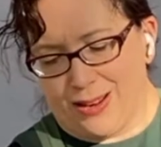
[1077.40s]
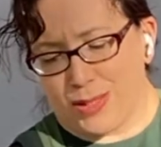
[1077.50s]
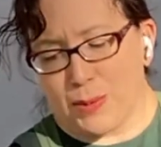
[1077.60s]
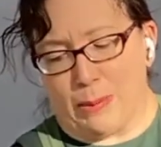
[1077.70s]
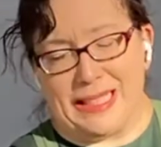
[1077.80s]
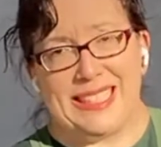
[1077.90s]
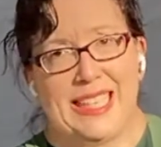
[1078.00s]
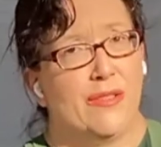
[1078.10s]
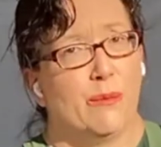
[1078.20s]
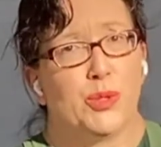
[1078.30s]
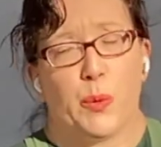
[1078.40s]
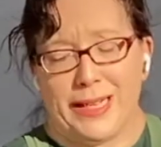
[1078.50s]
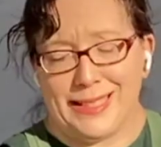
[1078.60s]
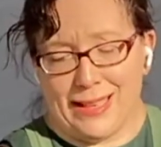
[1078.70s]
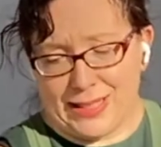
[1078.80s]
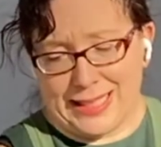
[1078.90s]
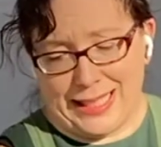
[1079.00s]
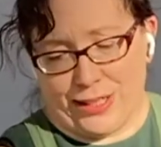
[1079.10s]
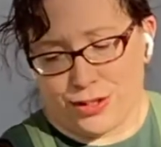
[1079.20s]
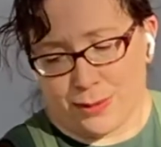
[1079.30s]
probably seed from
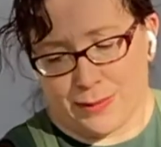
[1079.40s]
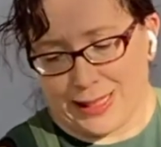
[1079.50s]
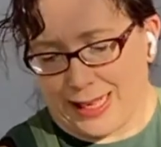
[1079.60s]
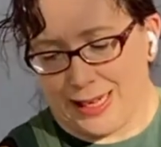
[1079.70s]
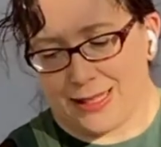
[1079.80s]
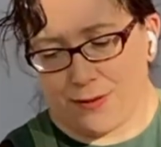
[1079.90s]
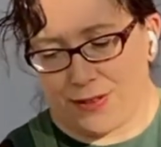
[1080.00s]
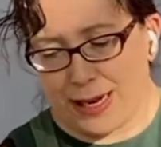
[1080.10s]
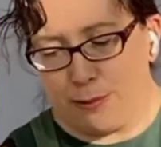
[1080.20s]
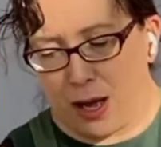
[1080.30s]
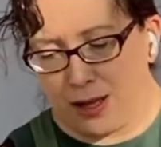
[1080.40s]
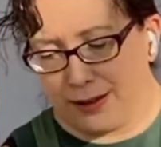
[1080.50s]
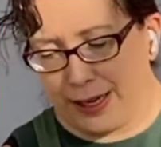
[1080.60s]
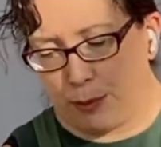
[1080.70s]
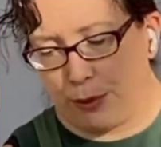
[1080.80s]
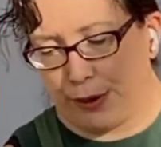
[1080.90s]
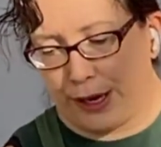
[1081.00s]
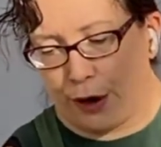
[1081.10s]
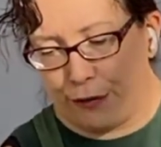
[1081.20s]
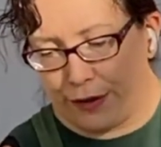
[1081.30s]
2017 or something like that. It's stuff that I bought like
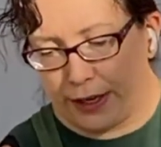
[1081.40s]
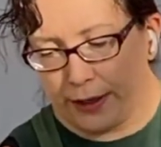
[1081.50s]
pre-COVID.